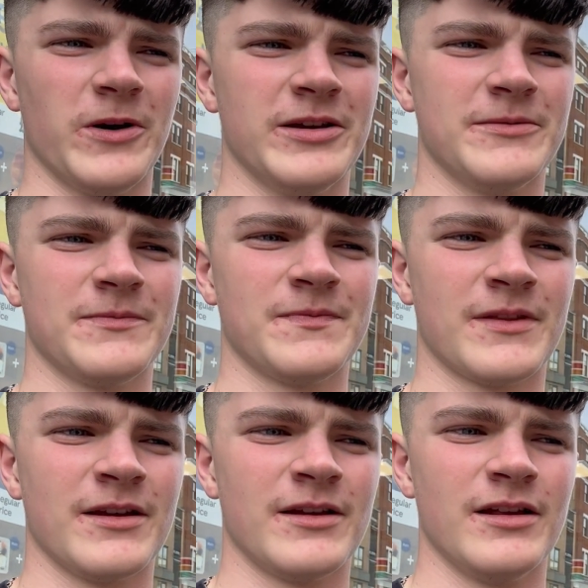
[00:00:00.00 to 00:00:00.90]

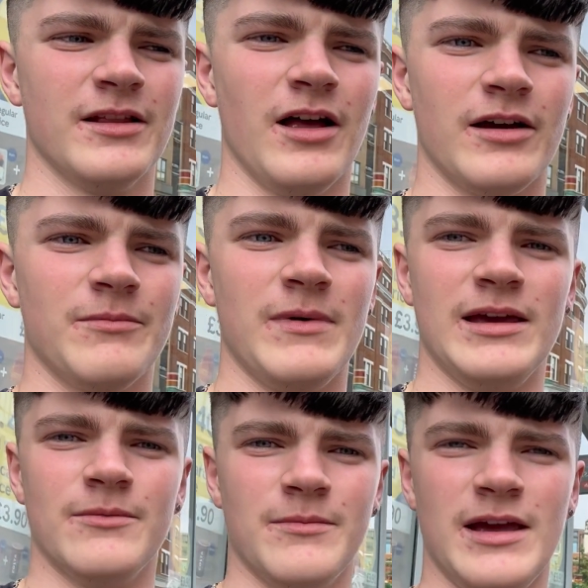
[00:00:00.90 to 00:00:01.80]
No. Like me,
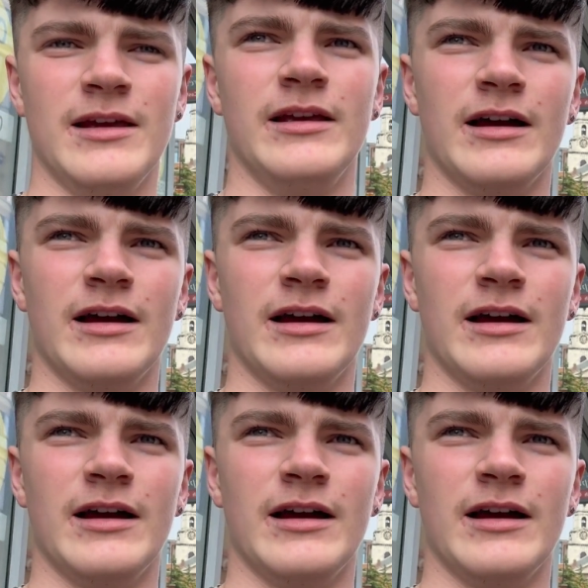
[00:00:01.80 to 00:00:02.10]
me